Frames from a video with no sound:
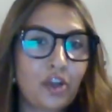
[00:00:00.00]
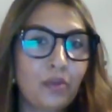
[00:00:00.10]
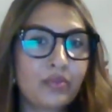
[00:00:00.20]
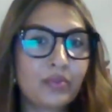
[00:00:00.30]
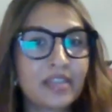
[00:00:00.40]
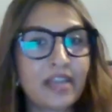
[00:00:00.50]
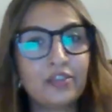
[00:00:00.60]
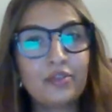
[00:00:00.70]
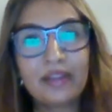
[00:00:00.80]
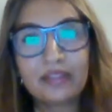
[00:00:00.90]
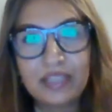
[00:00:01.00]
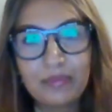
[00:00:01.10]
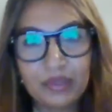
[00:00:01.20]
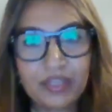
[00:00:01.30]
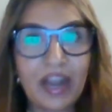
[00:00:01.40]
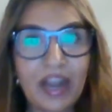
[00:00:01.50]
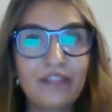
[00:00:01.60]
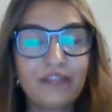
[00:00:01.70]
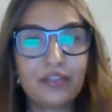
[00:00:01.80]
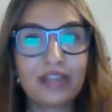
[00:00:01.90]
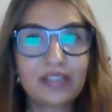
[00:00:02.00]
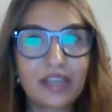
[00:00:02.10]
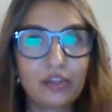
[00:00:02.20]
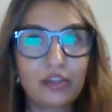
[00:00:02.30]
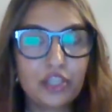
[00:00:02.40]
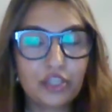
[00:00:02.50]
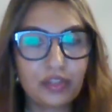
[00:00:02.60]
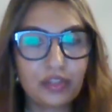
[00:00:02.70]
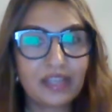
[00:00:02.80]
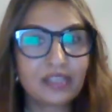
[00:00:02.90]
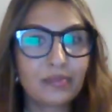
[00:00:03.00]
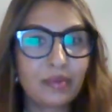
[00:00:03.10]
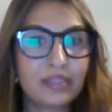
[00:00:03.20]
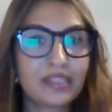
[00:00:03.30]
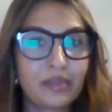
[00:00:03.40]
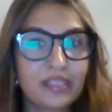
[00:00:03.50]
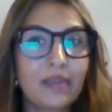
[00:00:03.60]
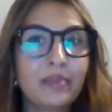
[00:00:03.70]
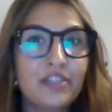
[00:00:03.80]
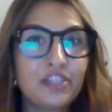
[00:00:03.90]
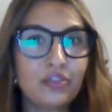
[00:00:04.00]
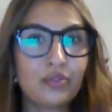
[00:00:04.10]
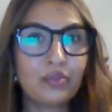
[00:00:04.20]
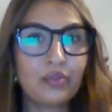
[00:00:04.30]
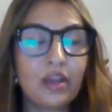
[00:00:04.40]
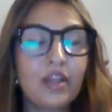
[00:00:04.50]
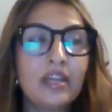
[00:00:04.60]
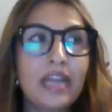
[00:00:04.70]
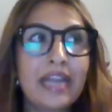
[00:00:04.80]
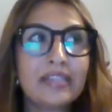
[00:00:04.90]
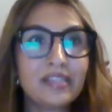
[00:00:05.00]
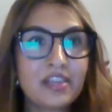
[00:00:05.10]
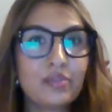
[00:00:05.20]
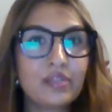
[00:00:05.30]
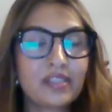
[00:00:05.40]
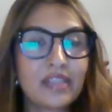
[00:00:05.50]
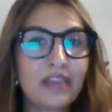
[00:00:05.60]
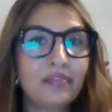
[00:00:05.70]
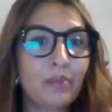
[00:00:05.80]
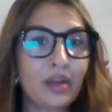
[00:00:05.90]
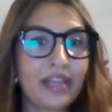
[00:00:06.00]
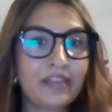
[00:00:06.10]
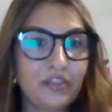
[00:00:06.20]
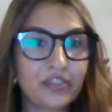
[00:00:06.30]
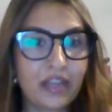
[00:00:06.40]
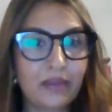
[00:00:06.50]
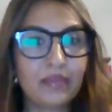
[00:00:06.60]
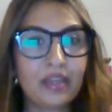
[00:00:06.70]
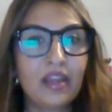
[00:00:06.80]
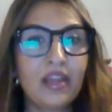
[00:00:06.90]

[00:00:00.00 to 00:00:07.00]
Colbert was saying, do that deeper dive, do that psychological assessment when someone's coming into you and seeing you to say they want to lighten their skin.